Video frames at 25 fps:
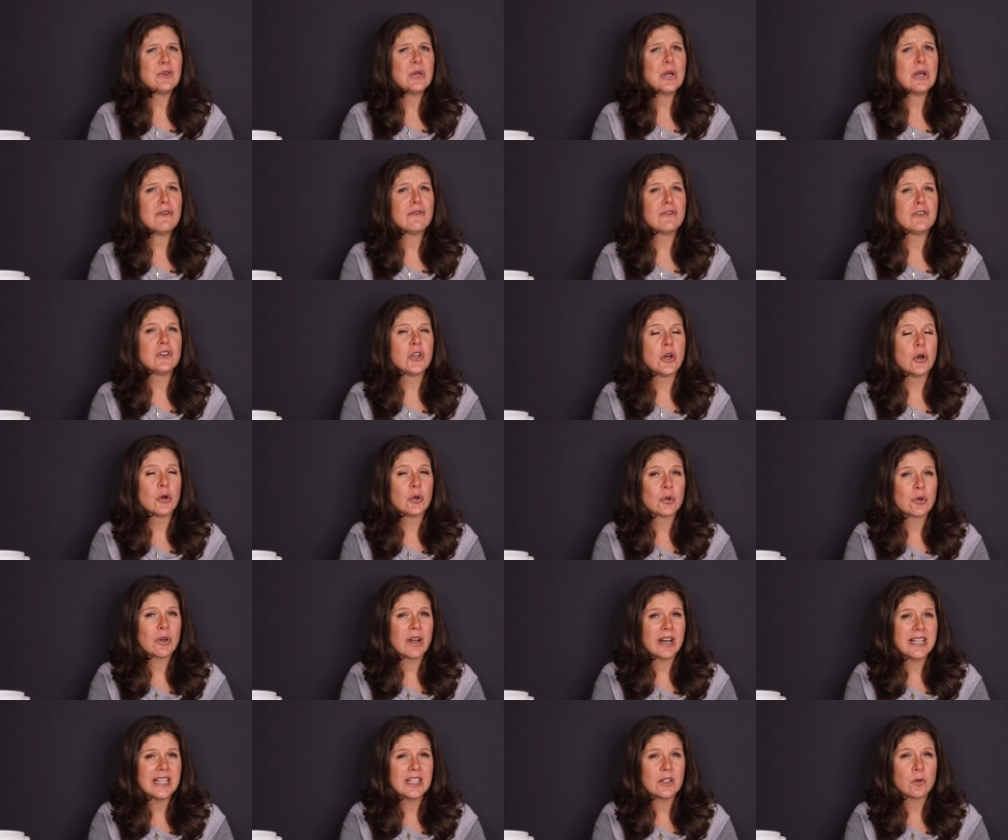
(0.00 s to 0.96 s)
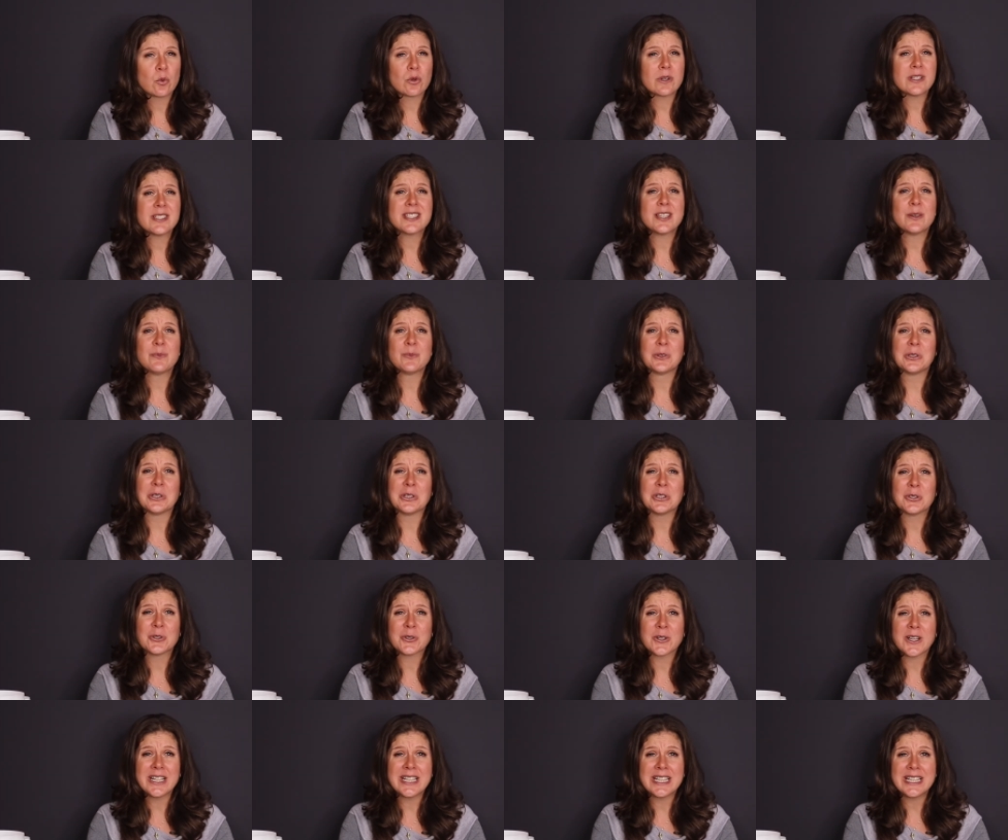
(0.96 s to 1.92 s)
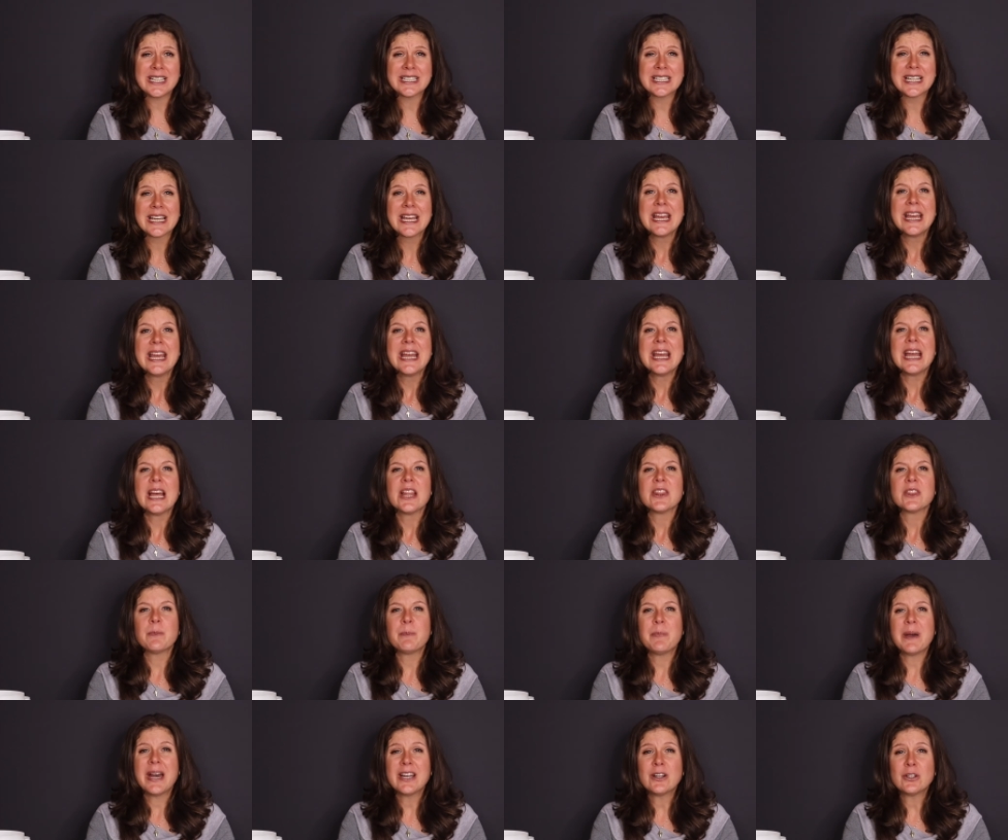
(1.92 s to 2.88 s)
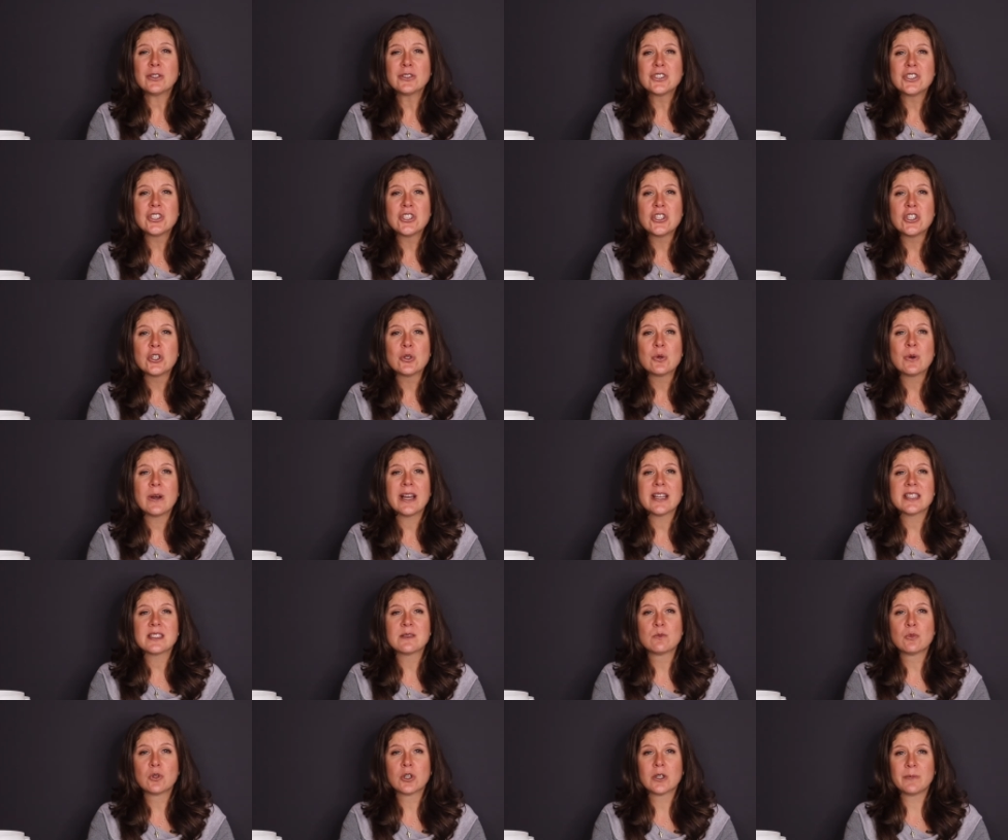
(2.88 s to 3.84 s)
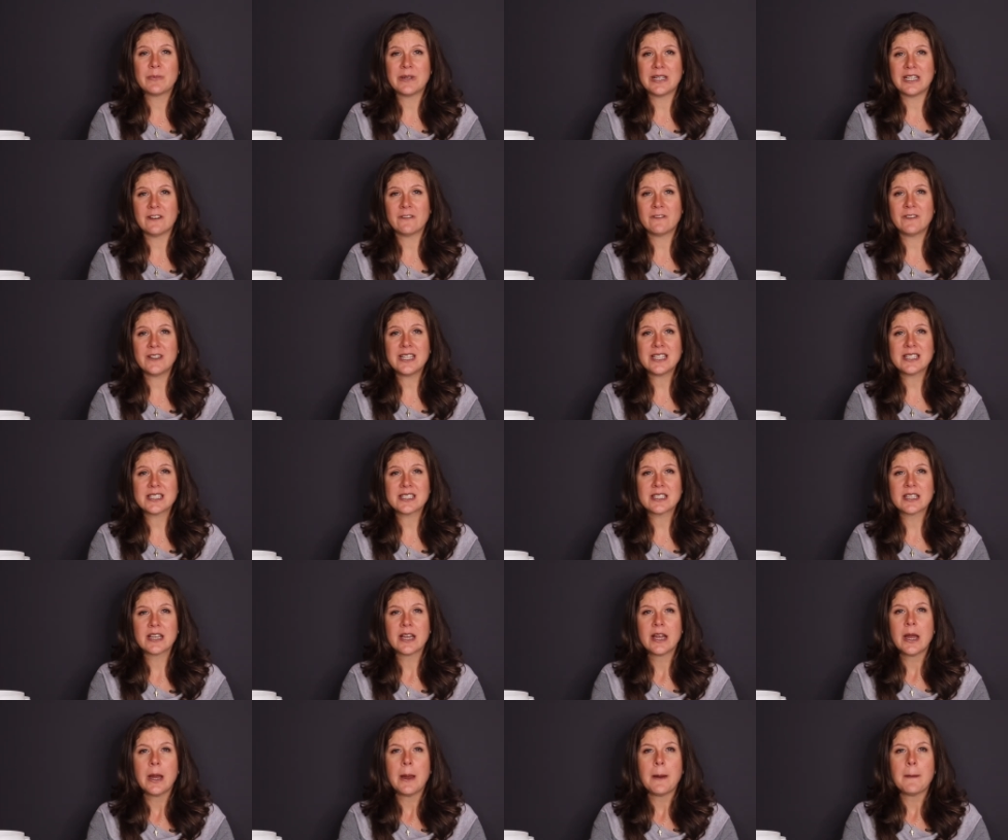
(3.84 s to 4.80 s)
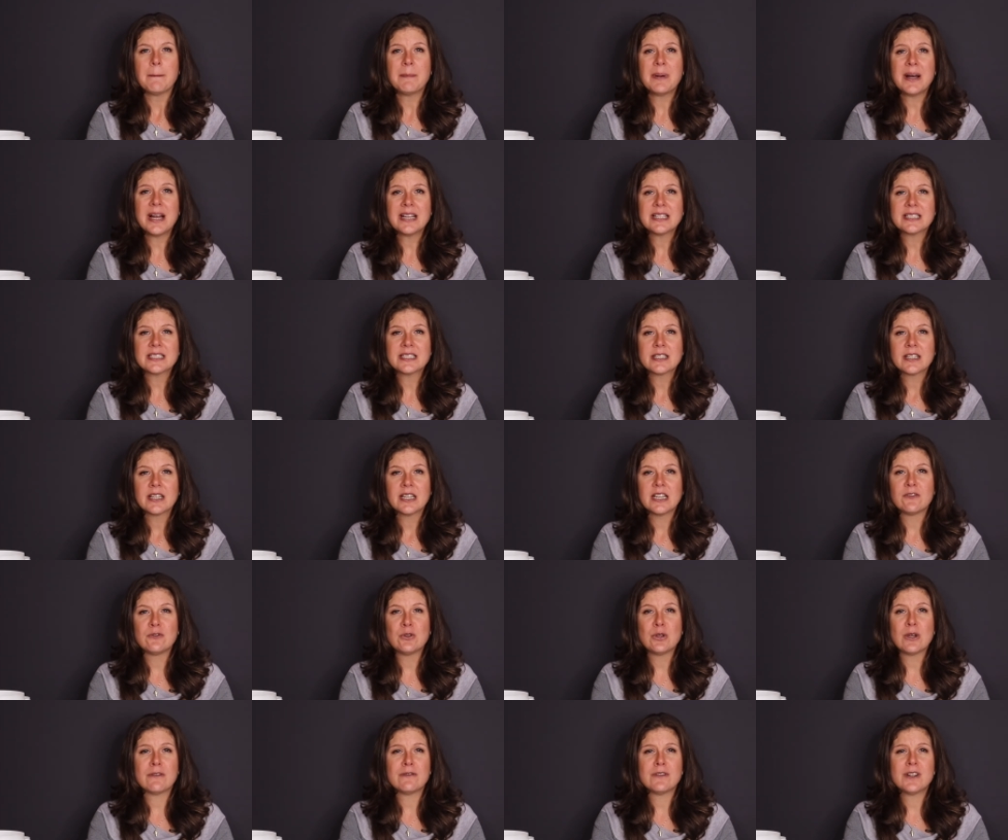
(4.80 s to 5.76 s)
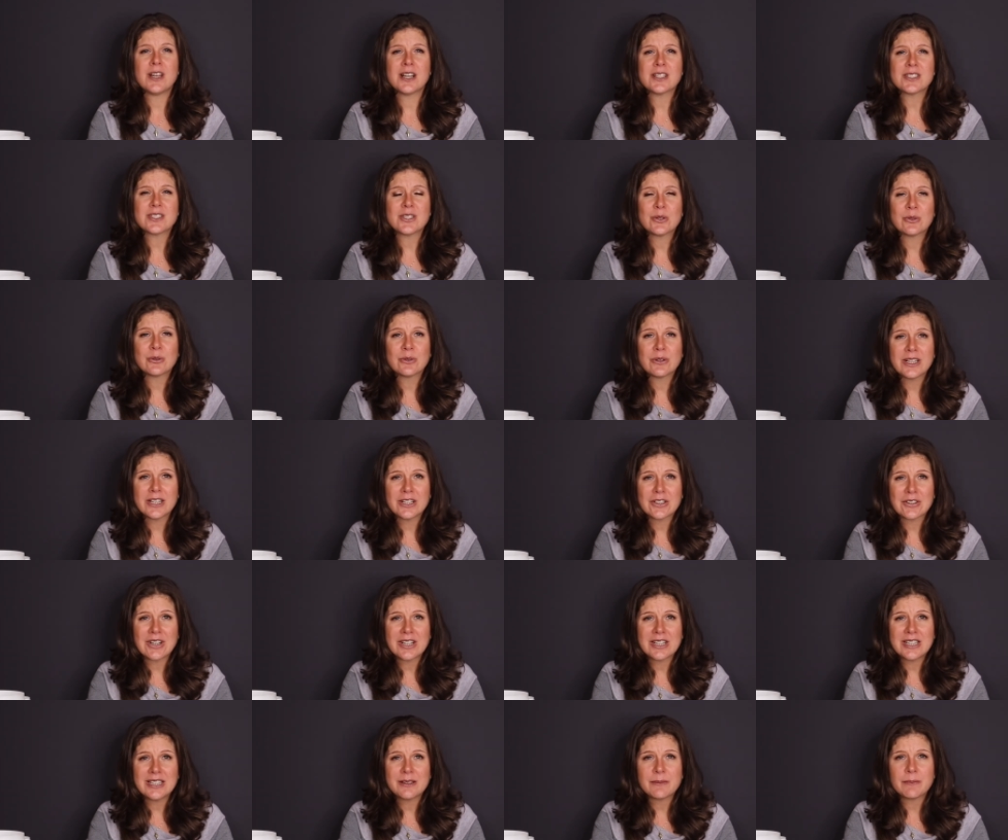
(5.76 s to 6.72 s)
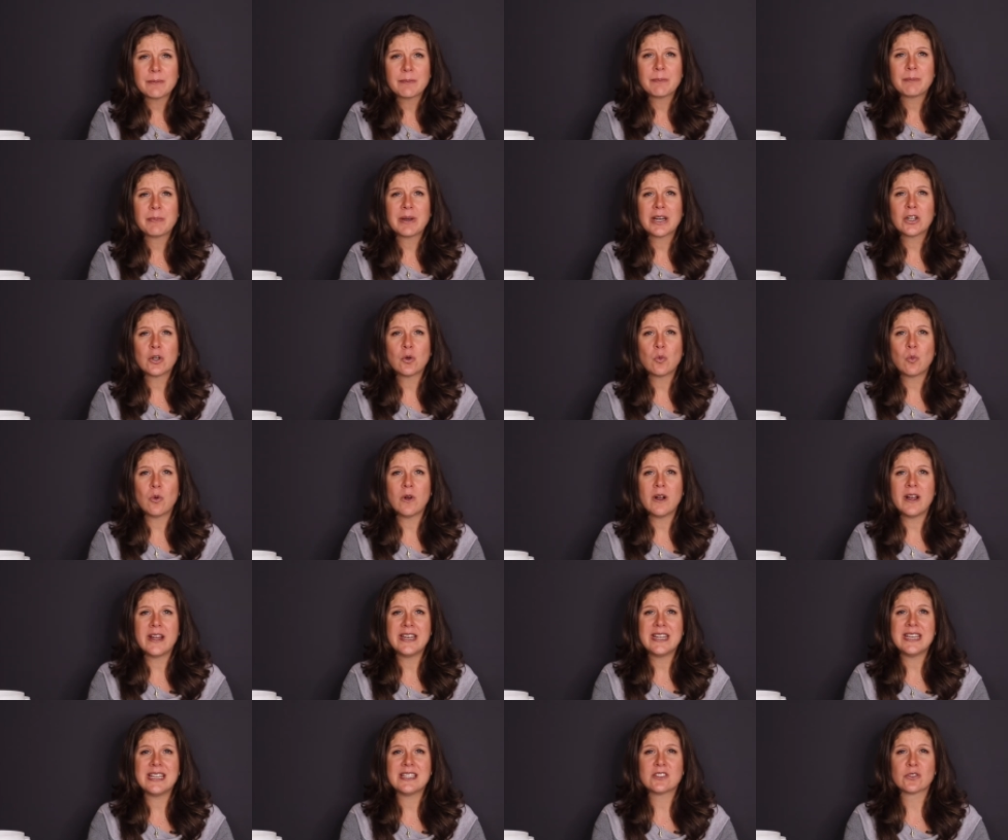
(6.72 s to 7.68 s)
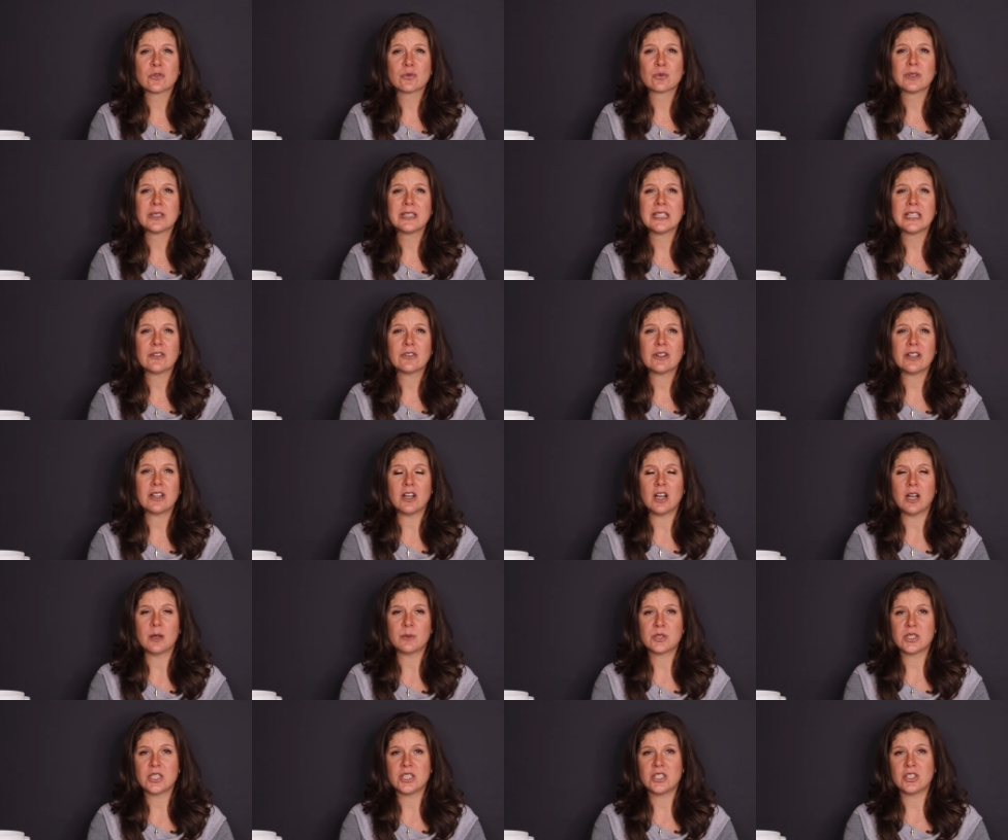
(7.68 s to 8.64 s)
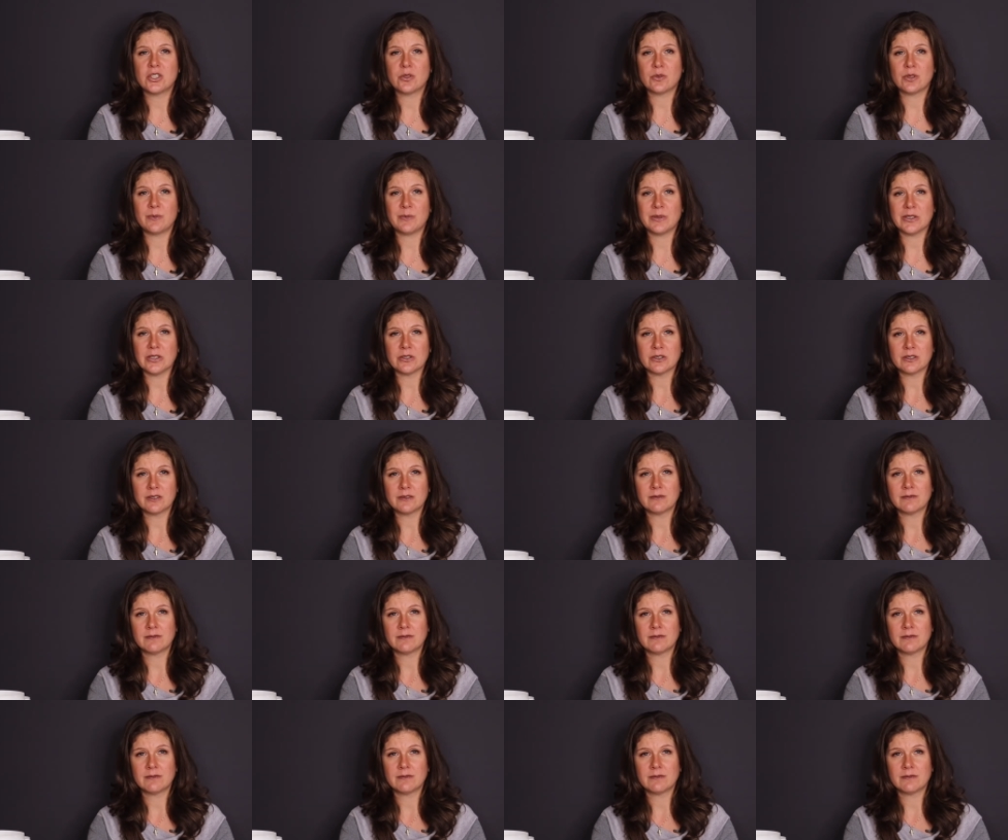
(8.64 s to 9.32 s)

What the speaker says: you have no credit or some good credit, the Petal 2 has more benefits, but if you have not so great credit, Petal 1 is a really great option to rebuild.